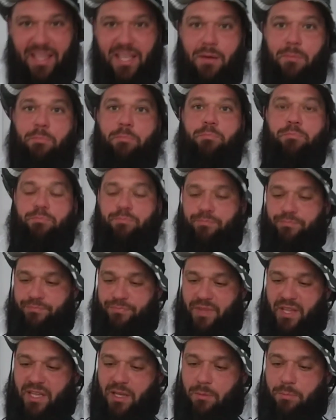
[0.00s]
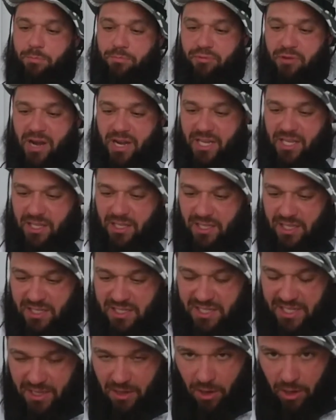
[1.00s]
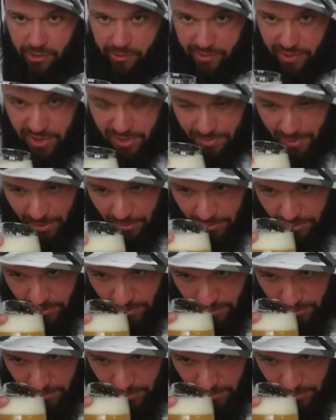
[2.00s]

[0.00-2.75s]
like a bready, yeasty orange smell.